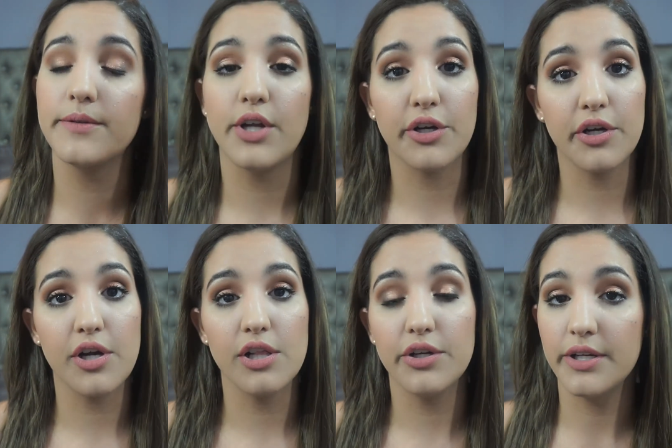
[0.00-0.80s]
darker
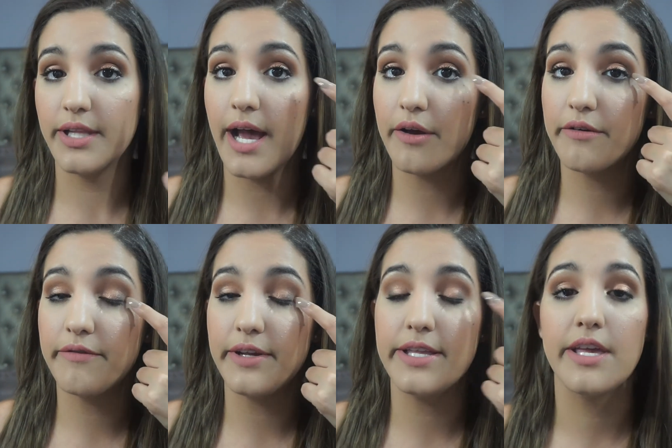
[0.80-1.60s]
color in the outer
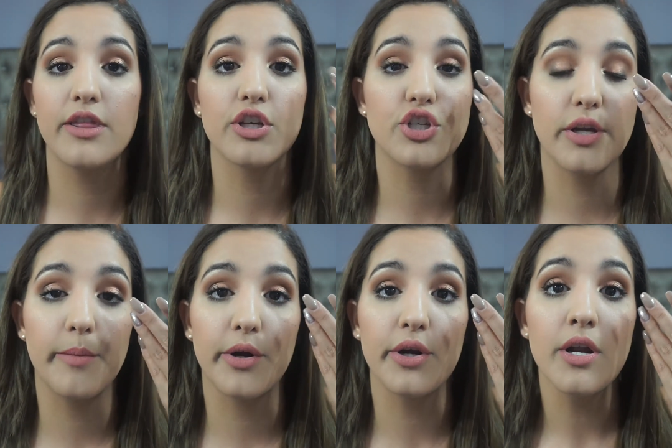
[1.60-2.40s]
V, and then the
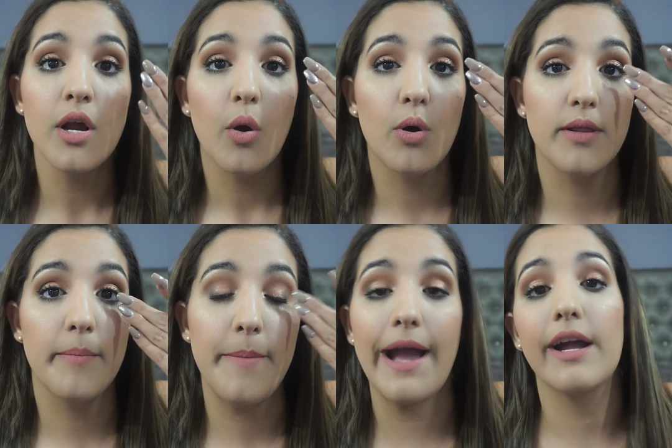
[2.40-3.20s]
shimmer or the
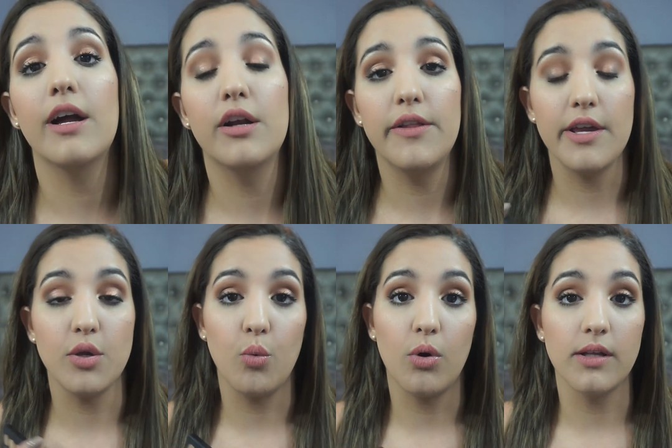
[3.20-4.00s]
matte color that
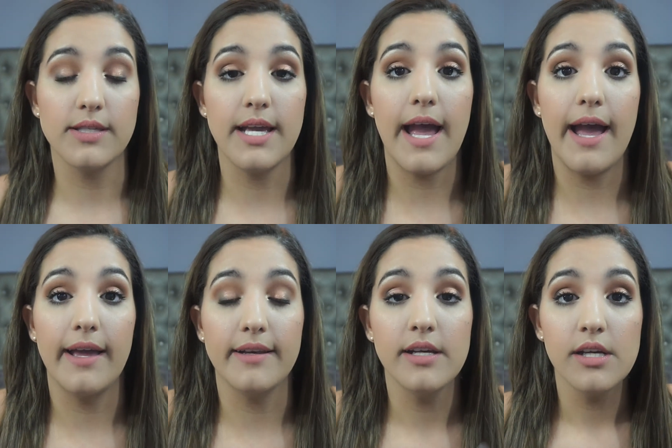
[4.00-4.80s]
you want to
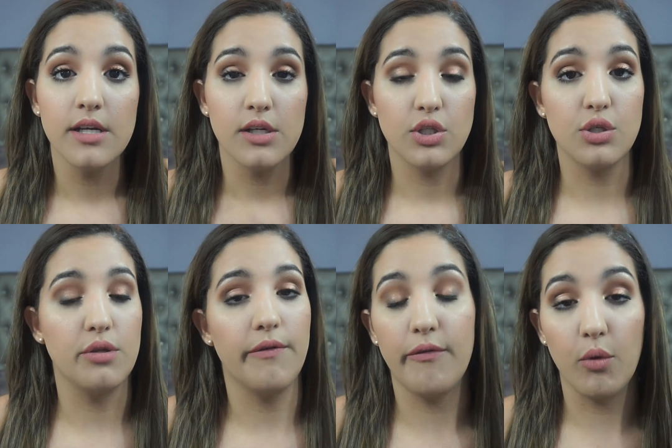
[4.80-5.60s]
add to
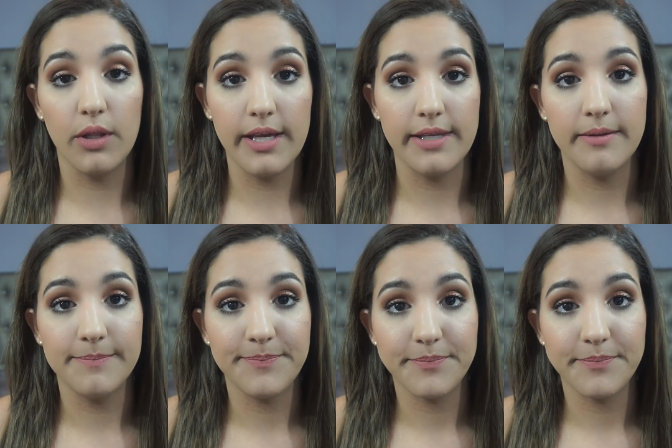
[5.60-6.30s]
the full lid.